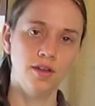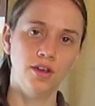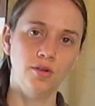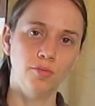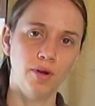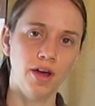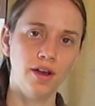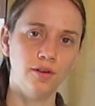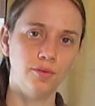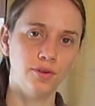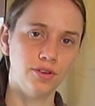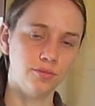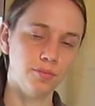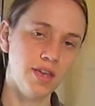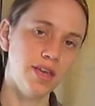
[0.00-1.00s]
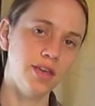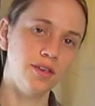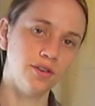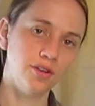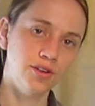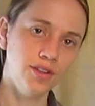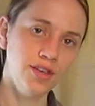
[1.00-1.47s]
bottle when you're making
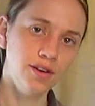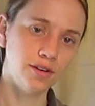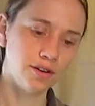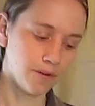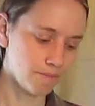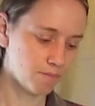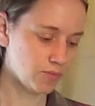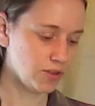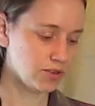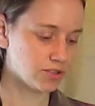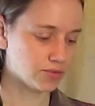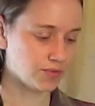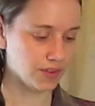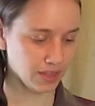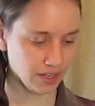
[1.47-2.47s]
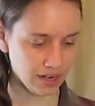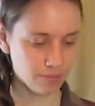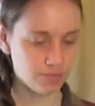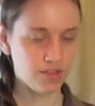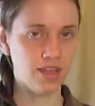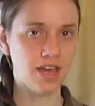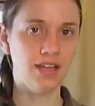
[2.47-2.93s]
your cleaner, you just fill it up
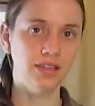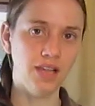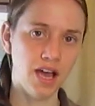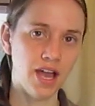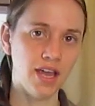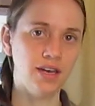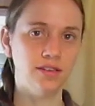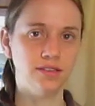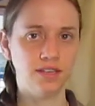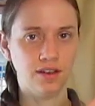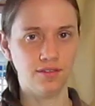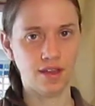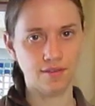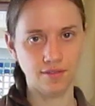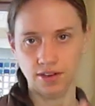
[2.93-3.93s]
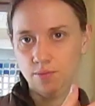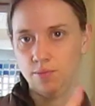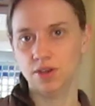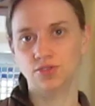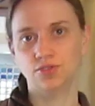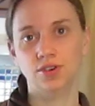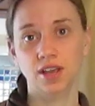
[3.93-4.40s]
to that line instead of having to
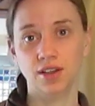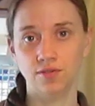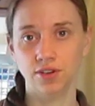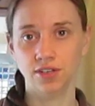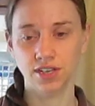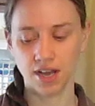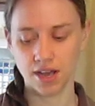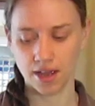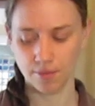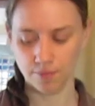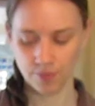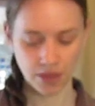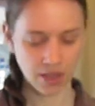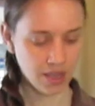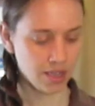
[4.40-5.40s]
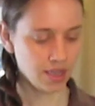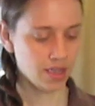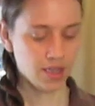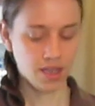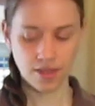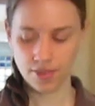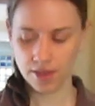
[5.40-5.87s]
measure it every time.
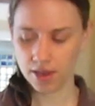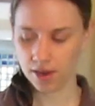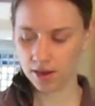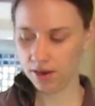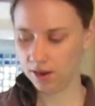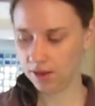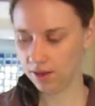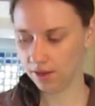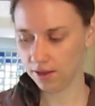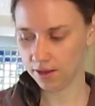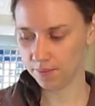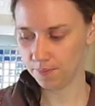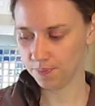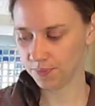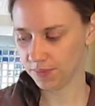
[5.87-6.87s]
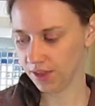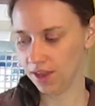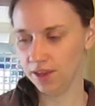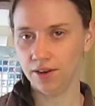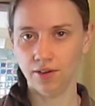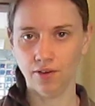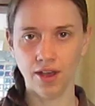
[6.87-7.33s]
And then,
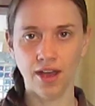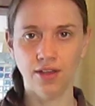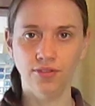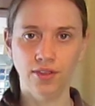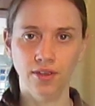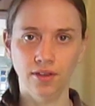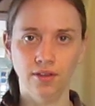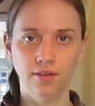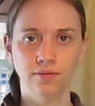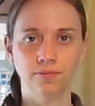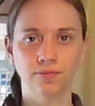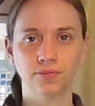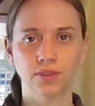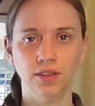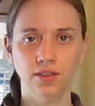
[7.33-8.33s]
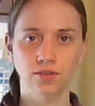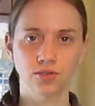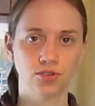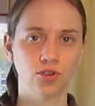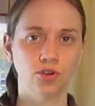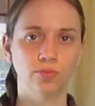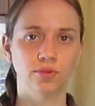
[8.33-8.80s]
add the either
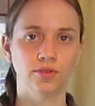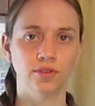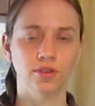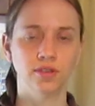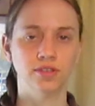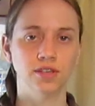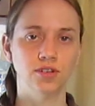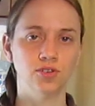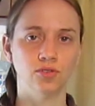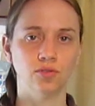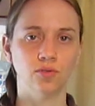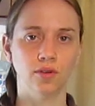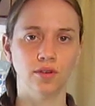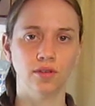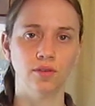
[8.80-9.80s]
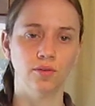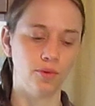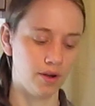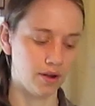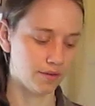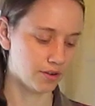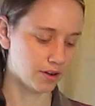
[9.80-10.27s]
soap or the essential oil or
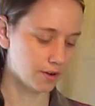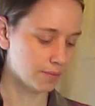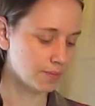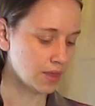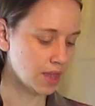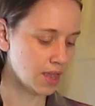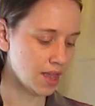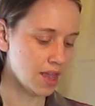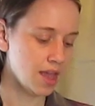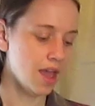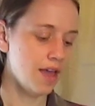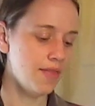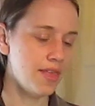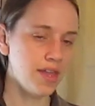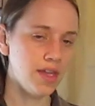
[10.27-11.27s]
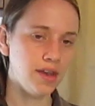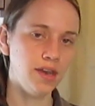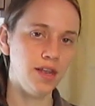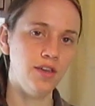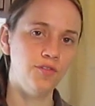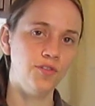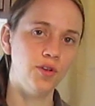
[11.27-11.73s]
whatever. And then
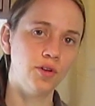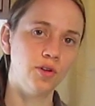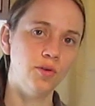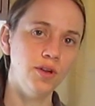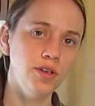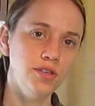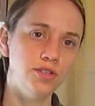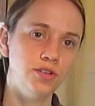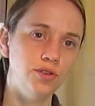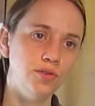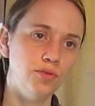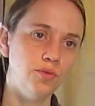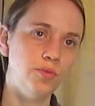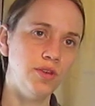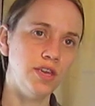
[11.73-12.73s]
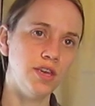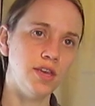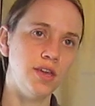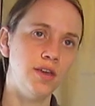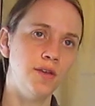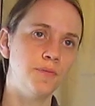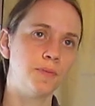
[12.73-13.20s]
if you're going to be
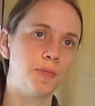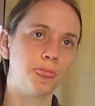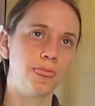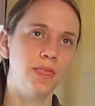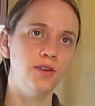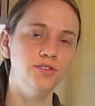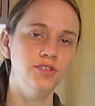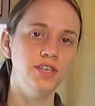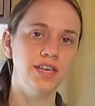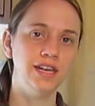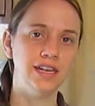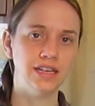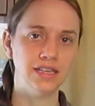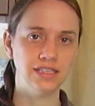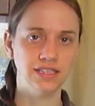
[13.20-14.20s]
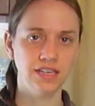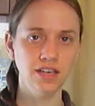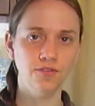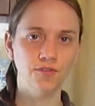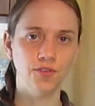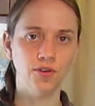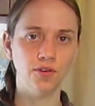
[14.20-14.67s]
using it in a sink
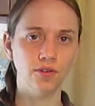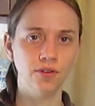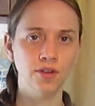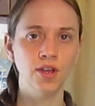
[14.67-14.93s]
full